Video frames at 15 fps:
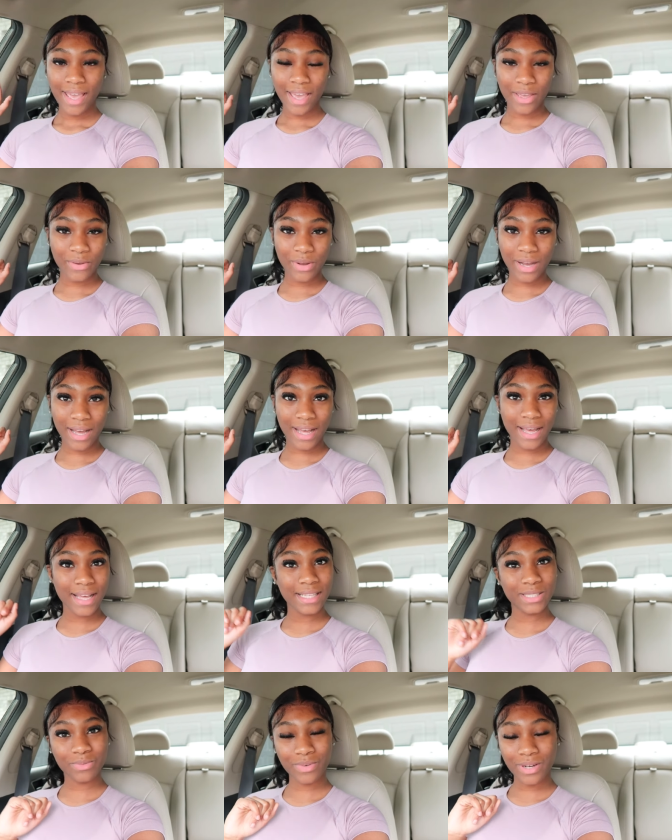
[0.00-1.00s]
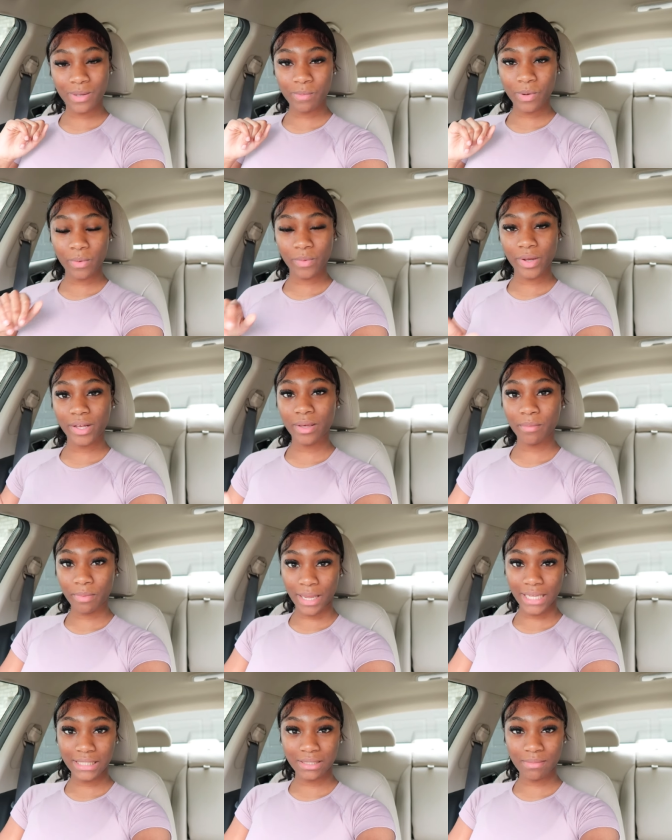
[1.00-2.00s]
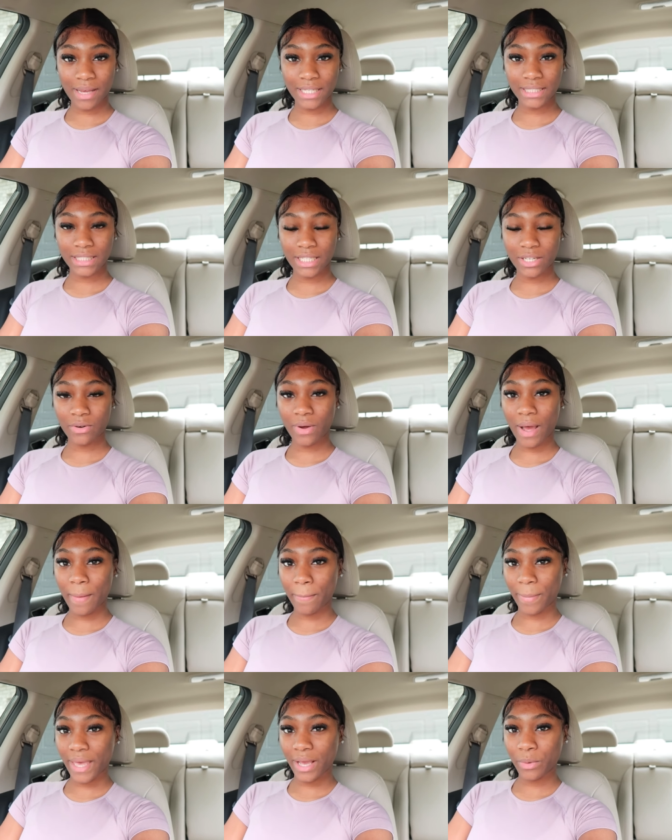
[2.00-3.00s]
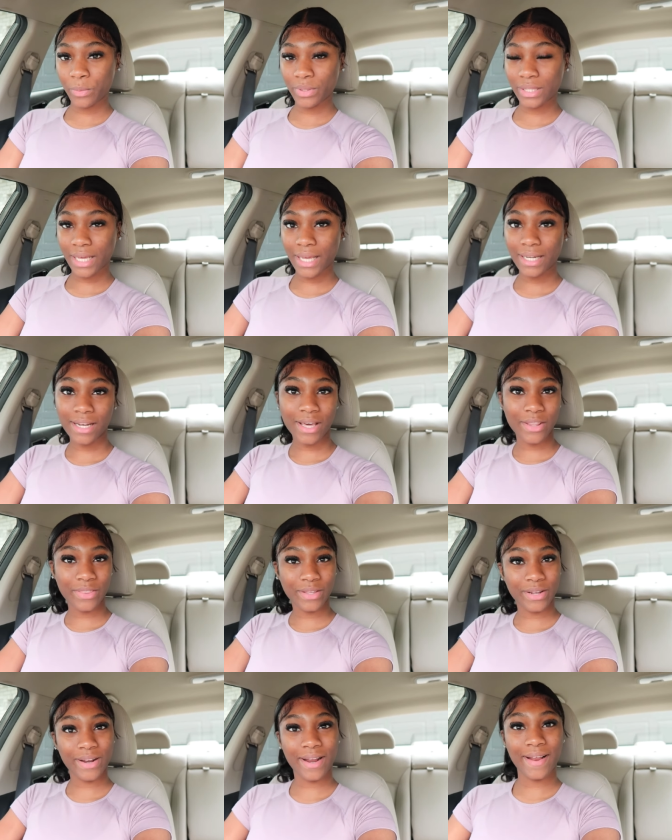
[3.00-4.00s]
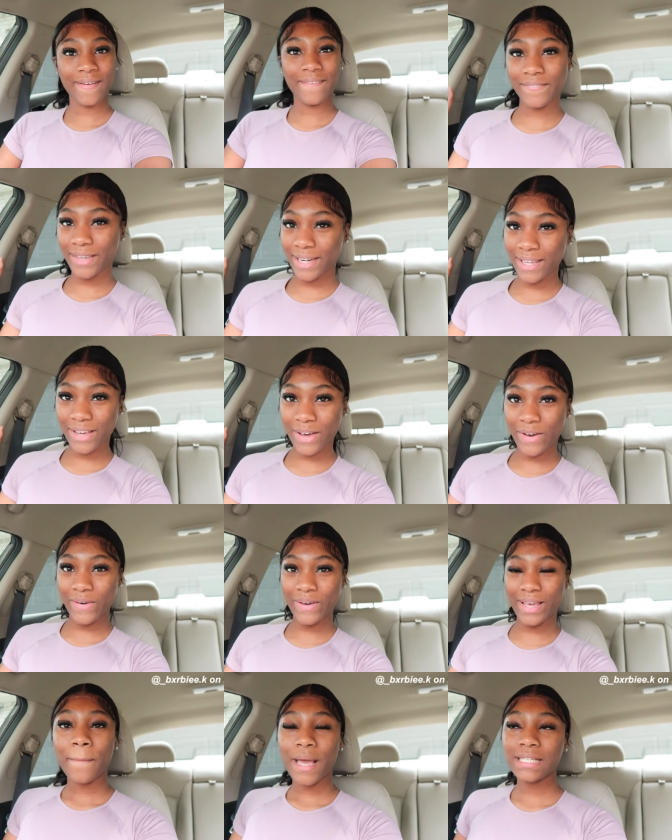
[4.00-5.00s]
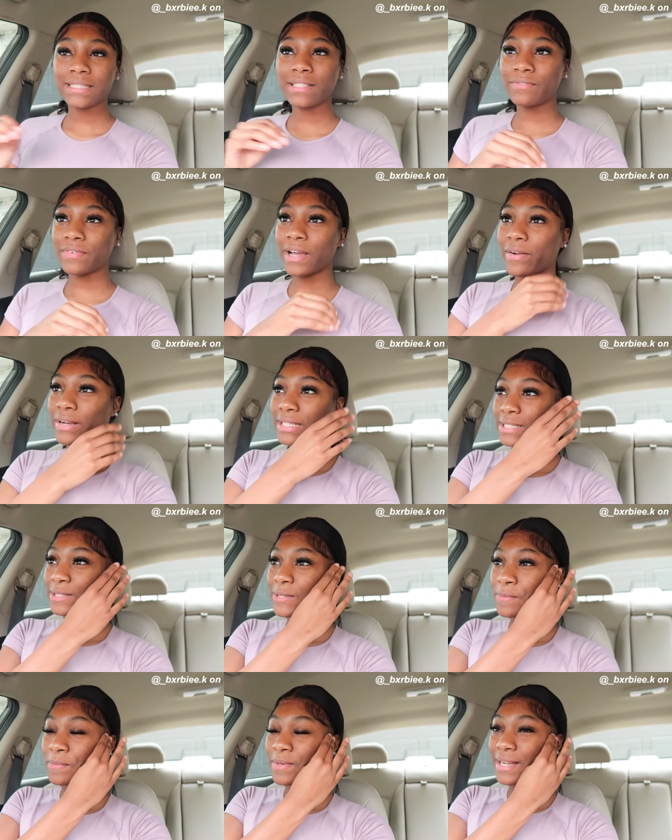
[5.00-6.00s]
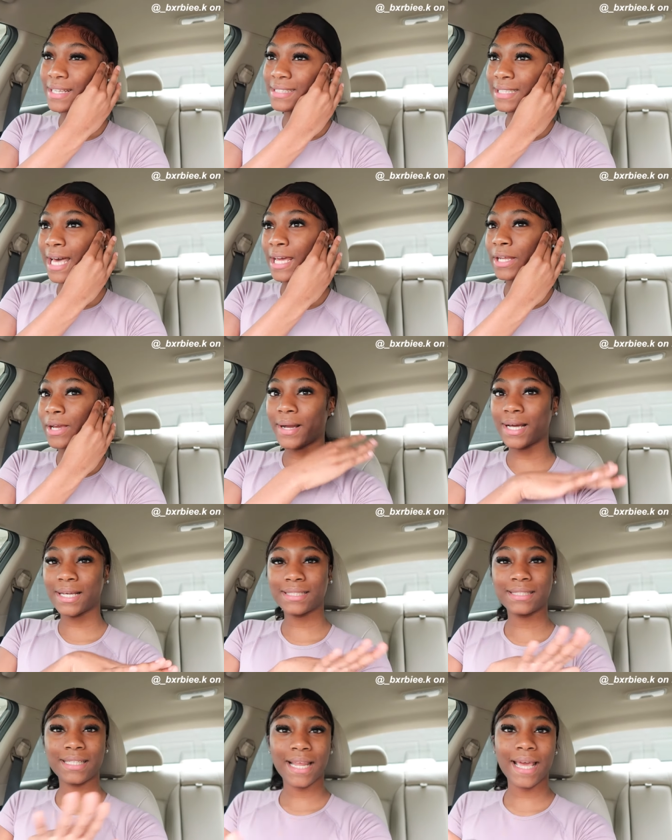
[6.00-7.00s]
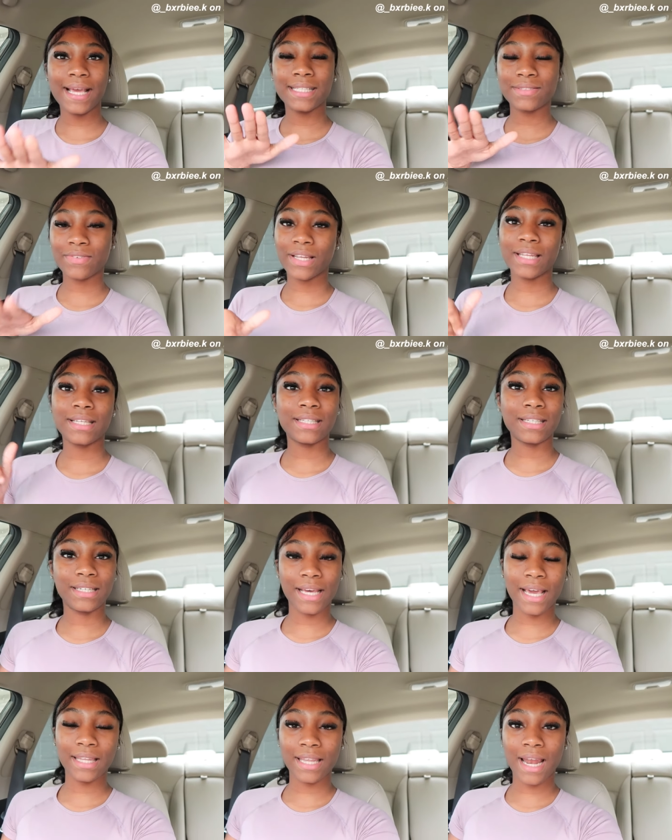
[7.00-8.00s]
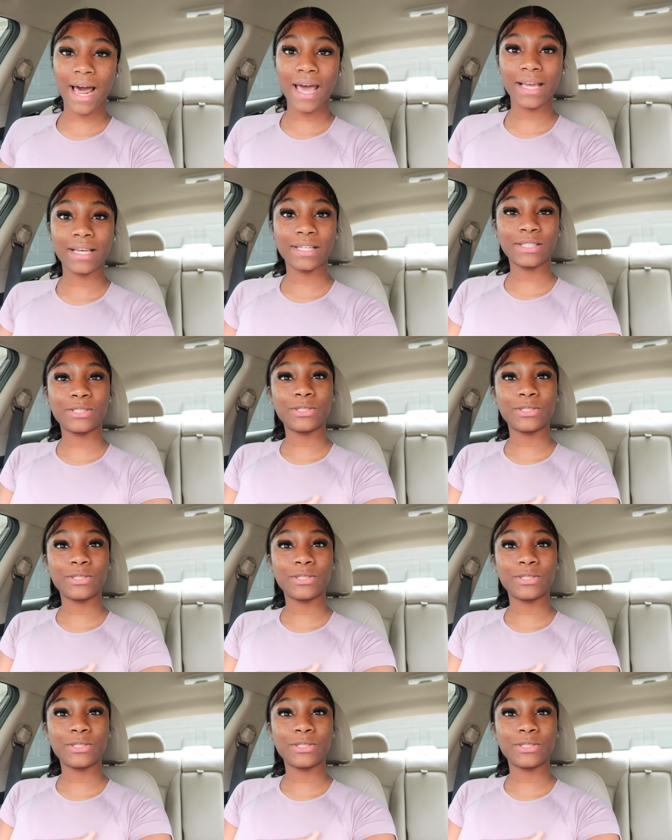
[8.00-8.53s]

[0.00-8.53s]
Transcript: hey you guys welcome or welcome back to my channel i'm back with another video i'm actually very super excited because today is finally the day that i get